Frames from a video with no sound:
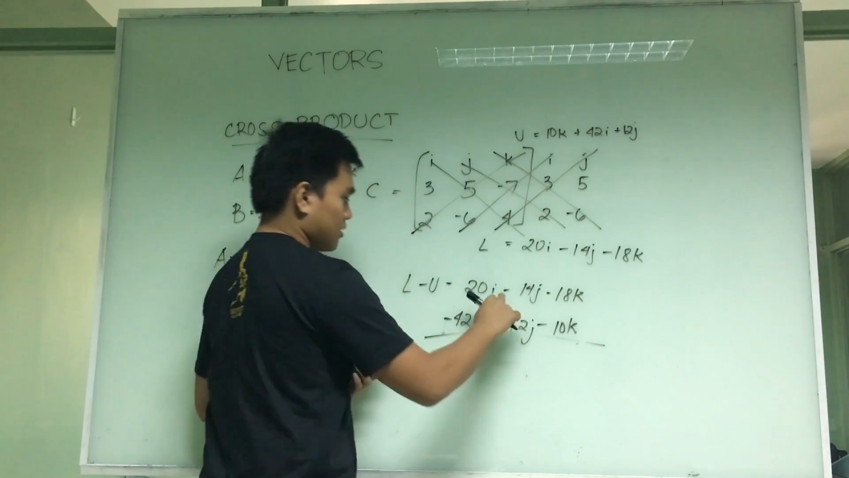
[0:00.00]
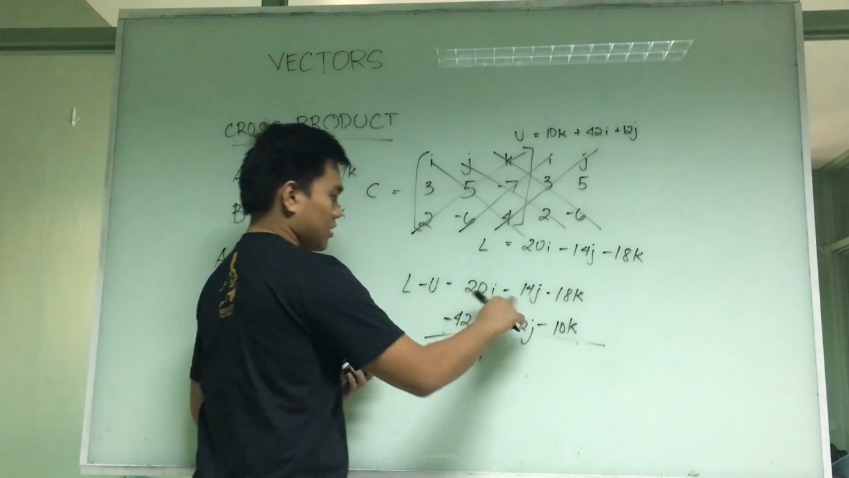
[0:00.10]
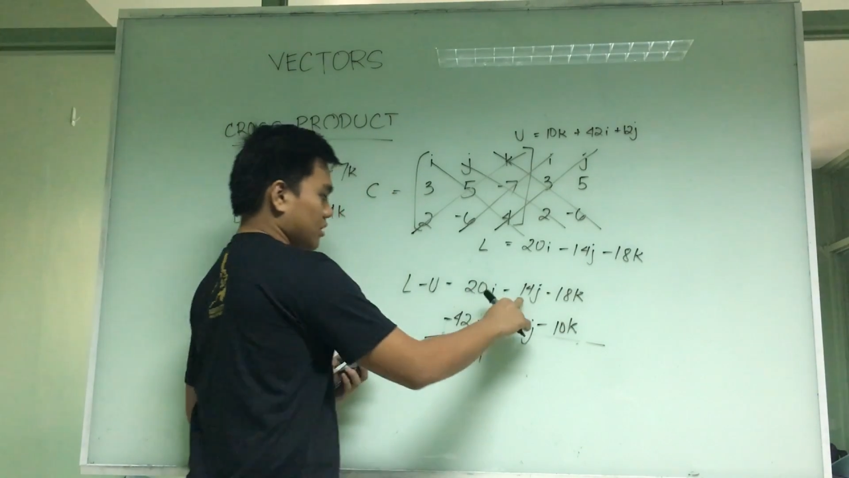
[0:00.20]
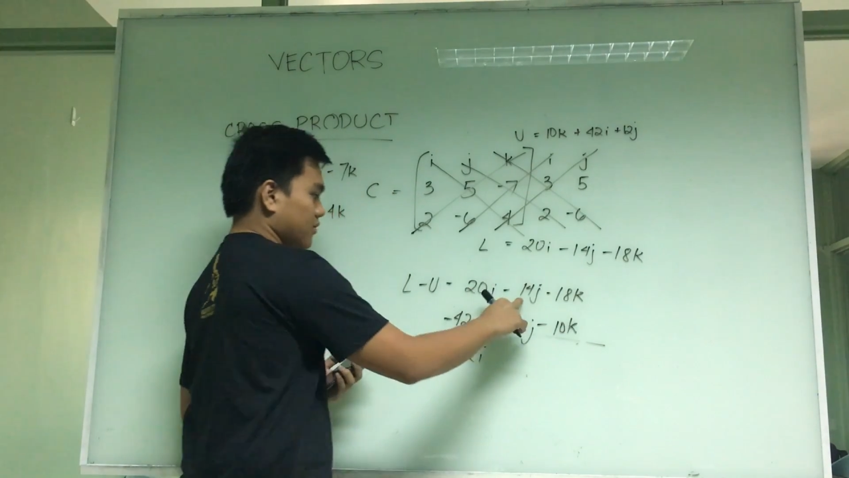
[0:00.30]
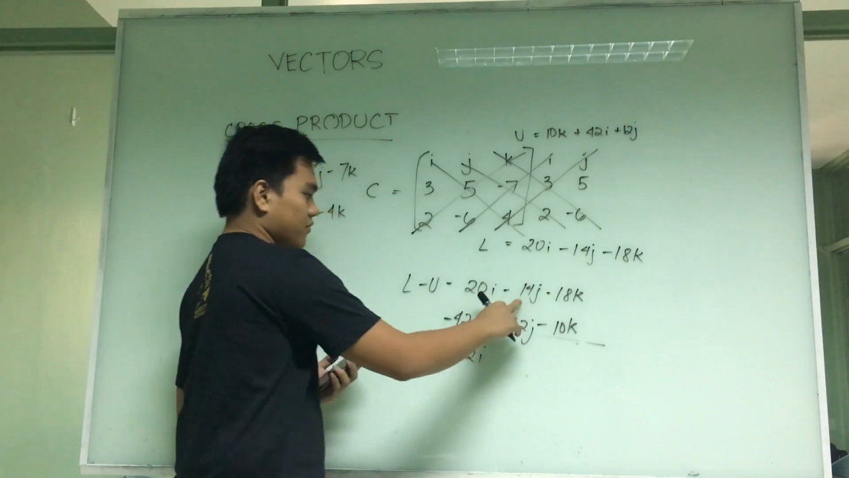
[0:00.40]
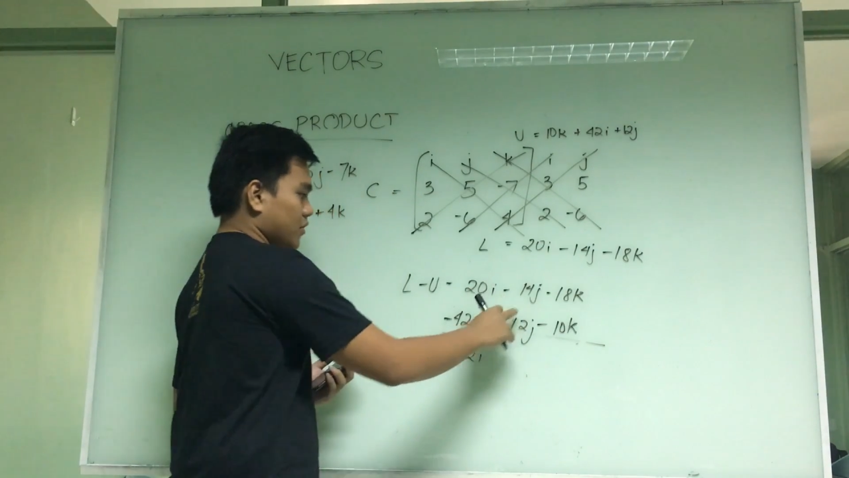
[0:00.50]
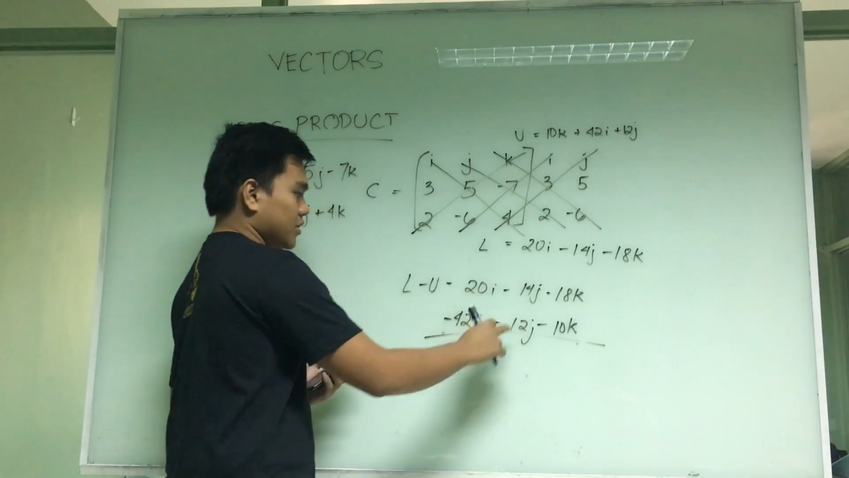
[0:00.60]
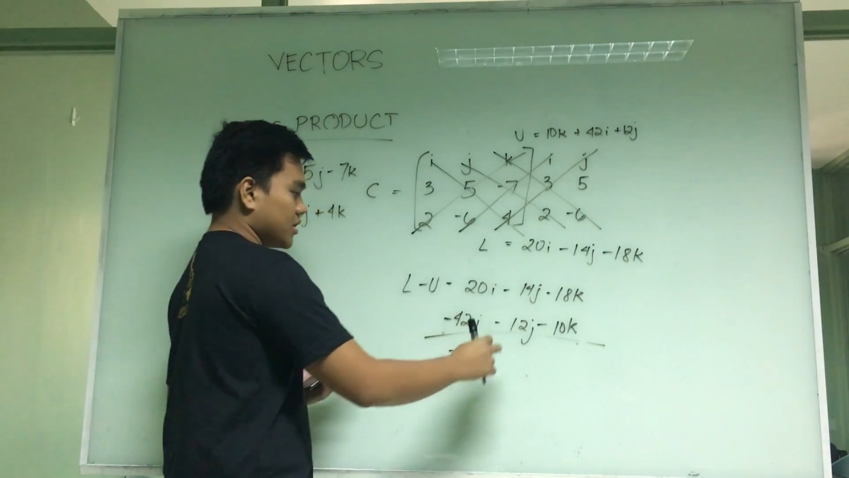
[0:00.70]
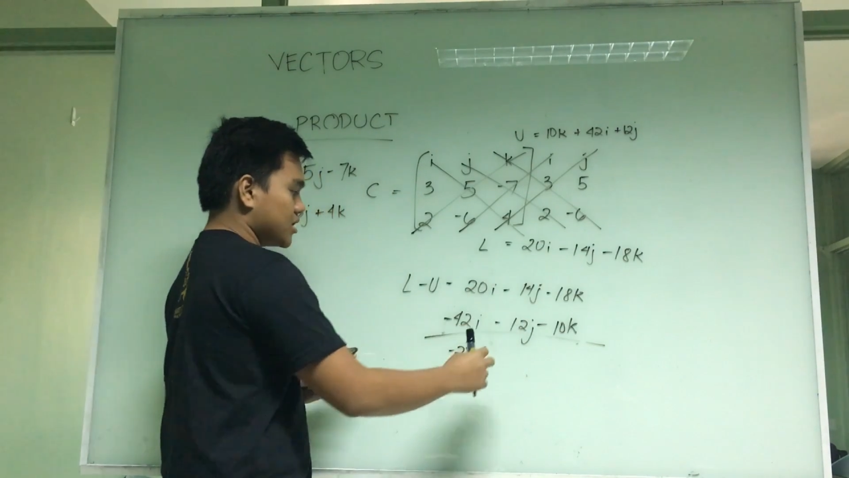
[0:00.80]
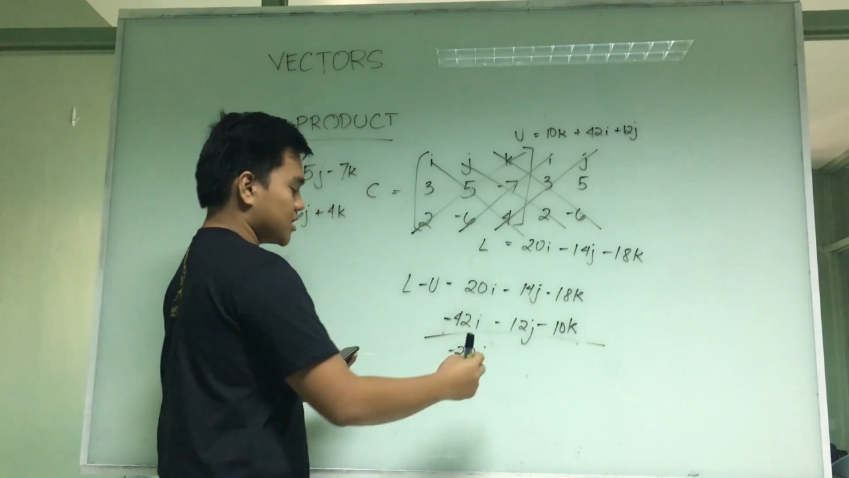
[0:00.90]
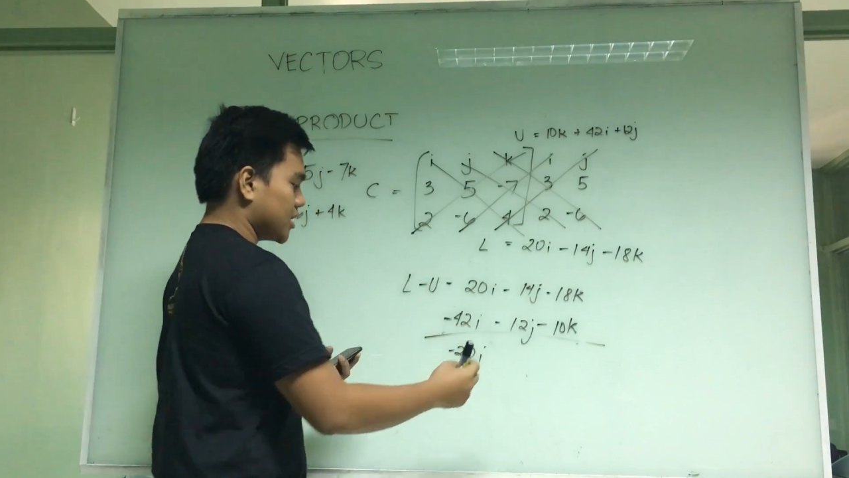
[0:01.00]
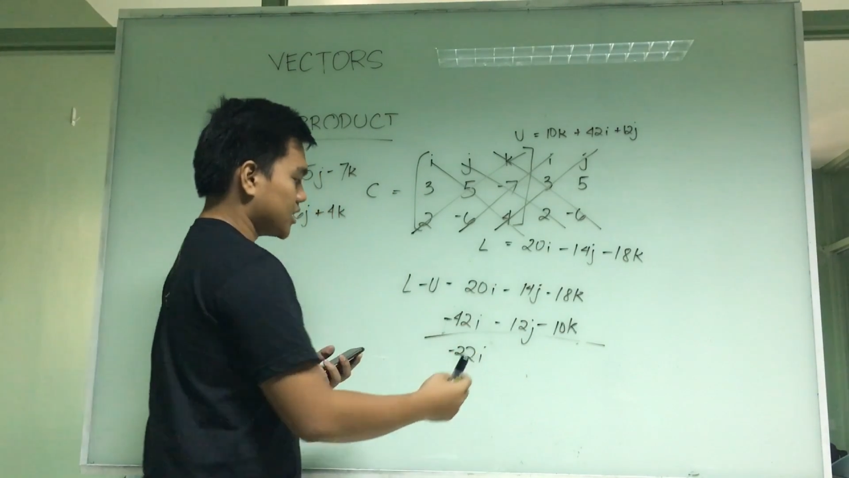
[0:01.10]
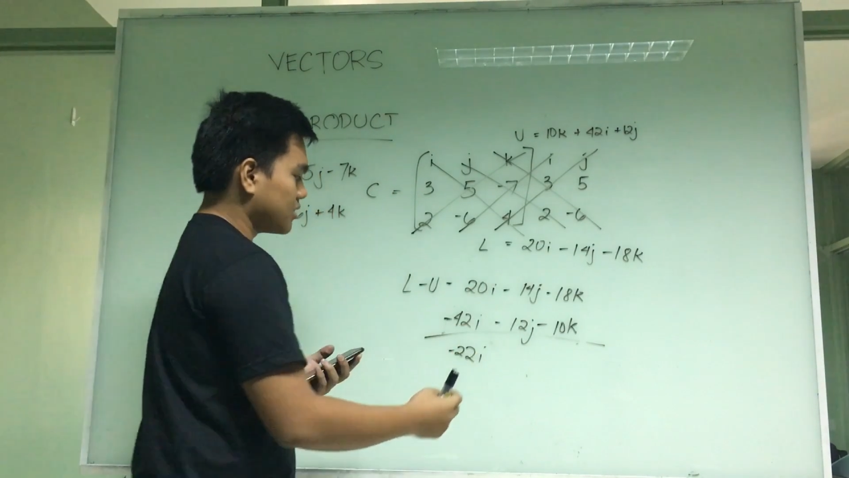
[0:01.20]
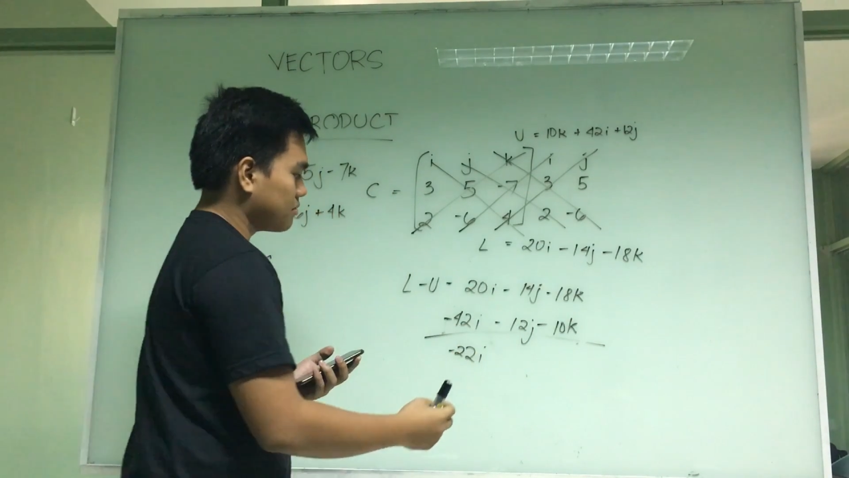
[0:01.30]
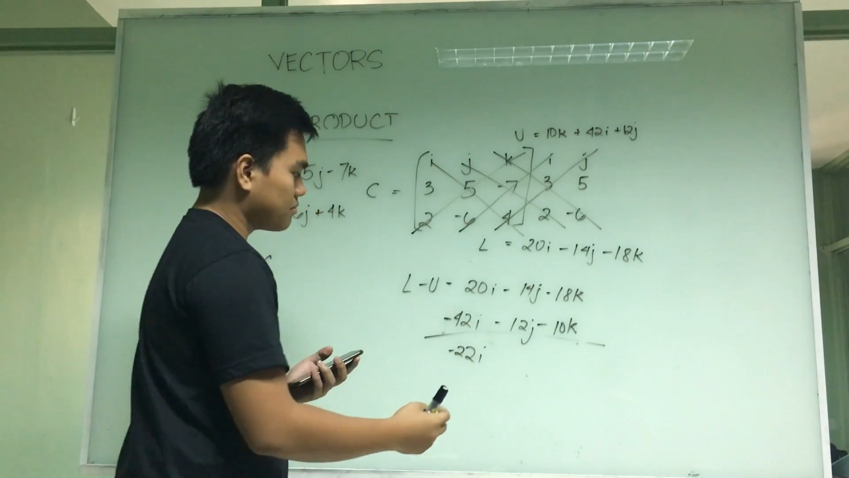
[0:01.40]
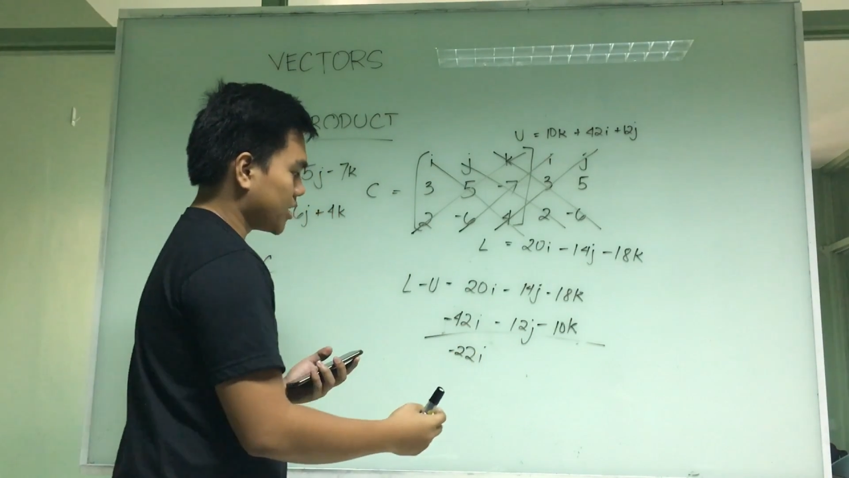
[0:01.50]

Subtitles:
Negative 14j